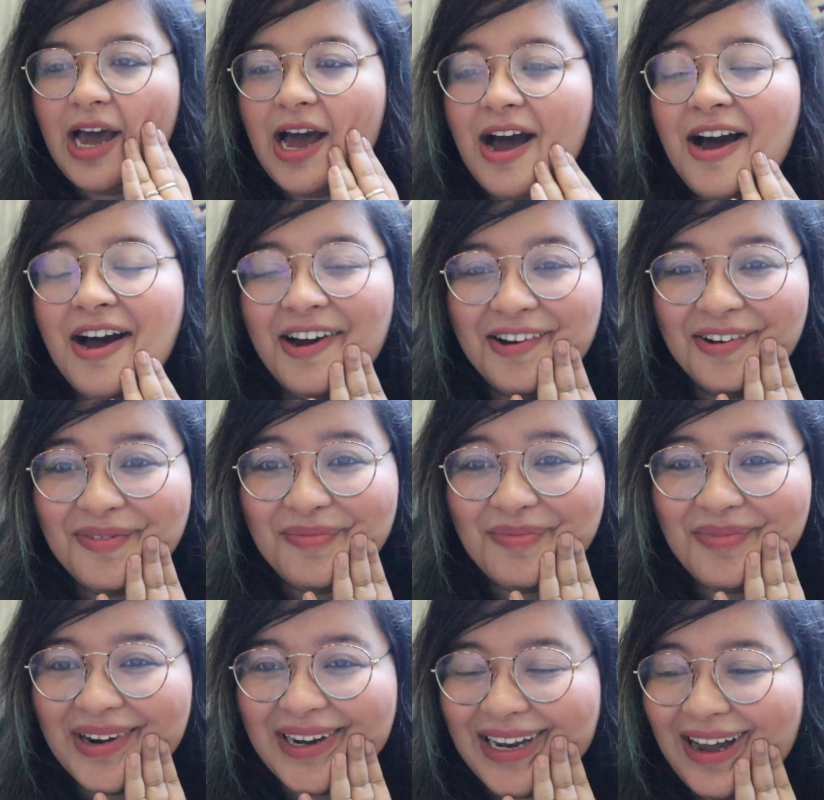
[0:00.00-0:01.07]

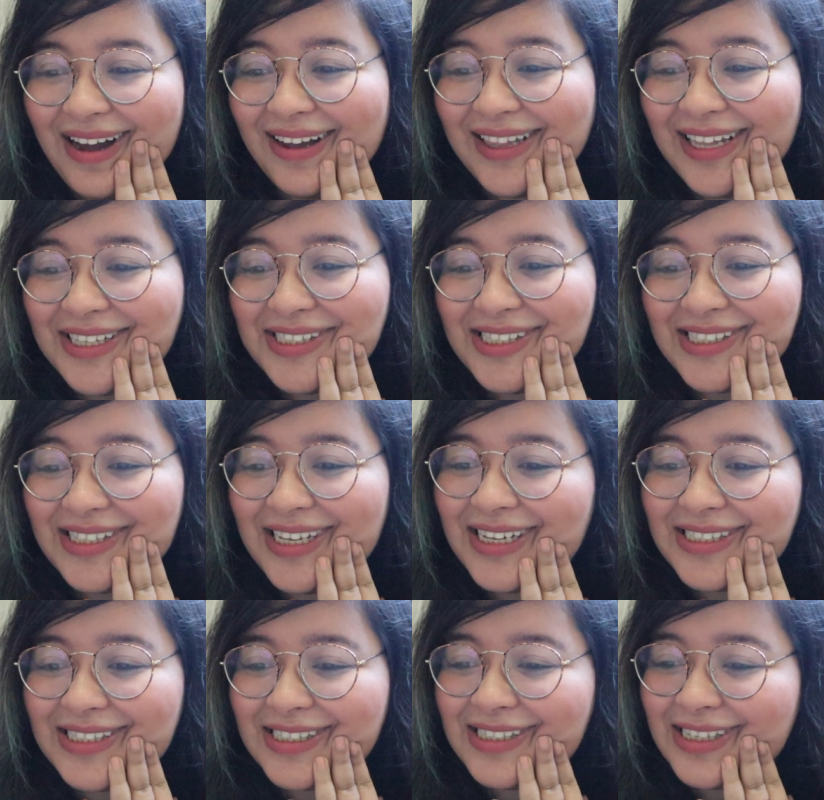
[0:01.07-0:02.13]
But yeah,
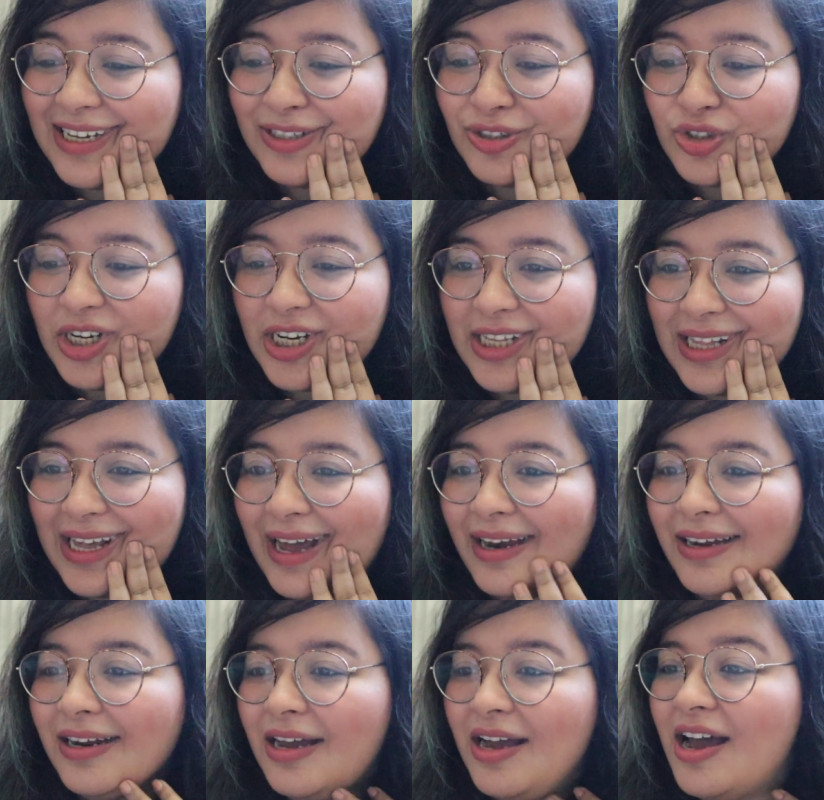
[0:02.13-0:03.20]
that's essentially
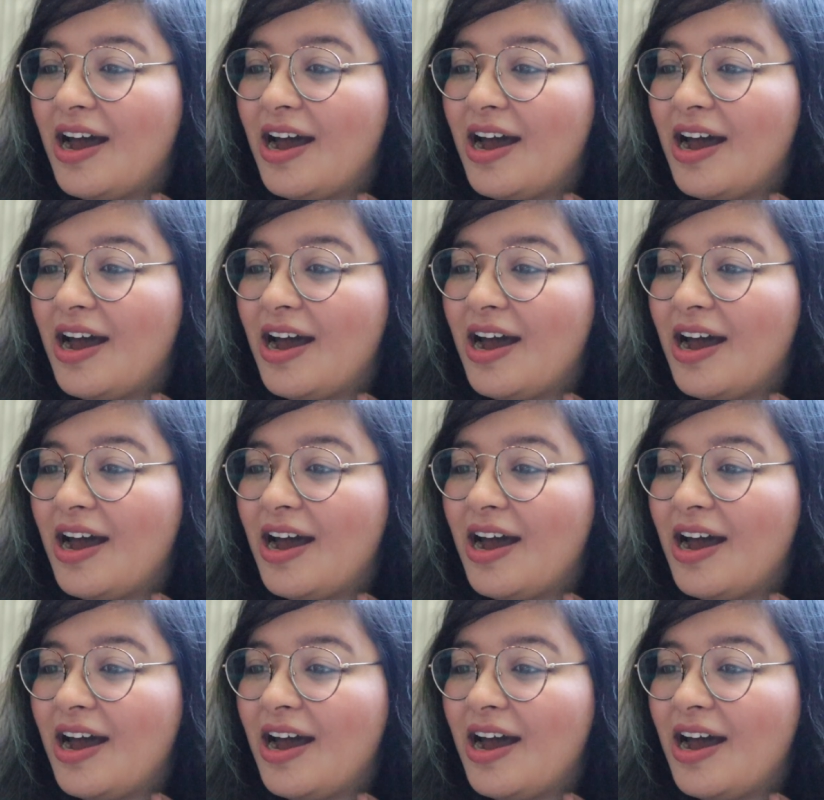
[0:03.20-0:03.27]
that.